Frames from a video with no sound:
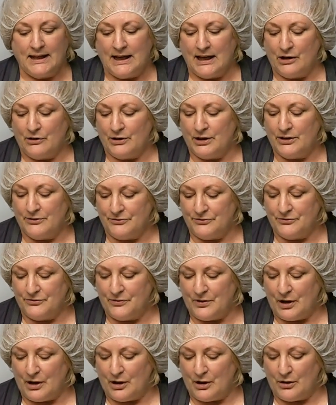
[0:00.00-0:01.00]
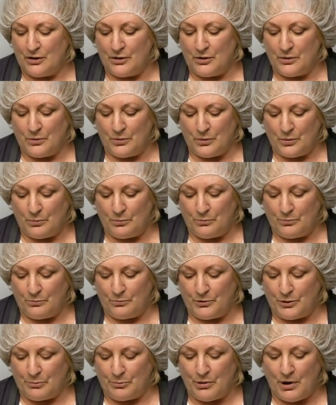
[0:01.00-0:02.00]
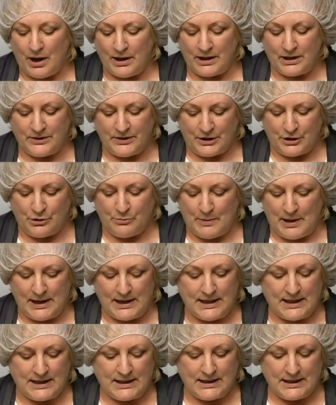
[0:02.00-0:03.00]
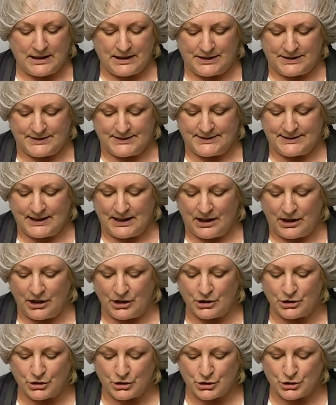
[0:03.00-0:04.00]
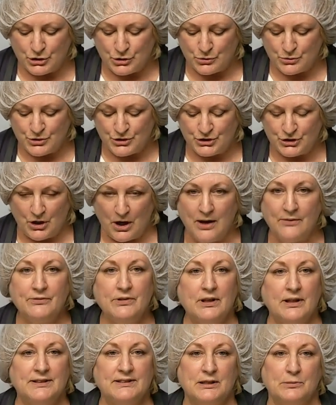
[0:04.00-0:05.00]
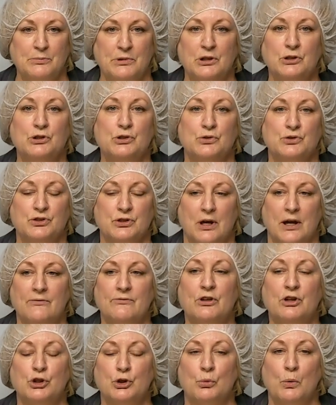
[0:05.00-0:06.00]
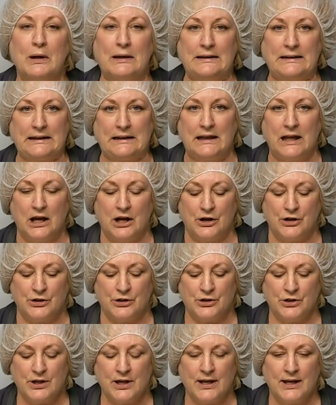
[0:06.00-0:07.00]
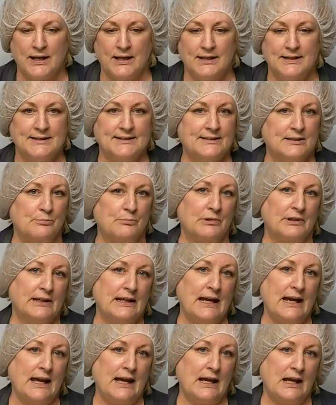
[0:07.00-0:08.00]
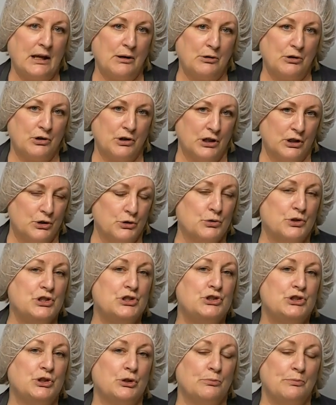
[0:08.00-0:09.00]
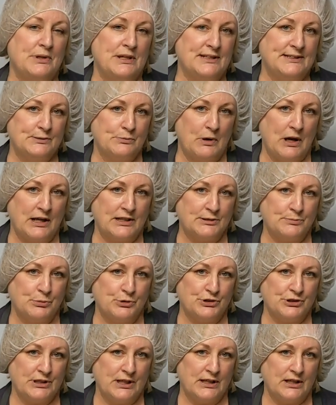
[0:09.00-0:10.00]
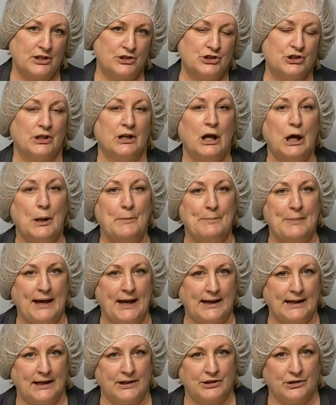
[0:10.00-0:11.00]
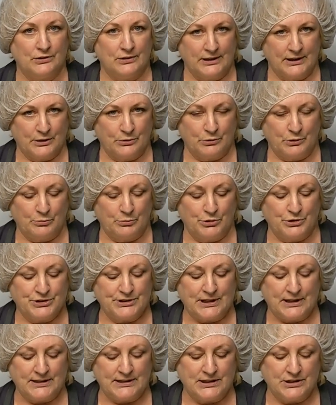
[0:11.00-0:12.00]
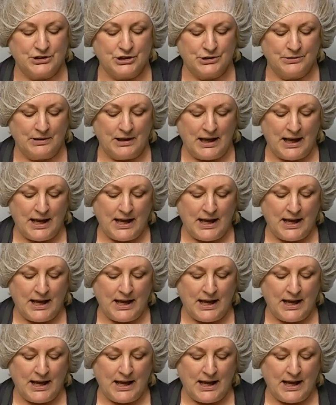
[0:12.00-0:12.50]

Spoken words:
Now, if the product that you're making is too soft, ends up being too soft, and you want a little harder, simply increase your beeswax percentage and cut back on your liquid percentage.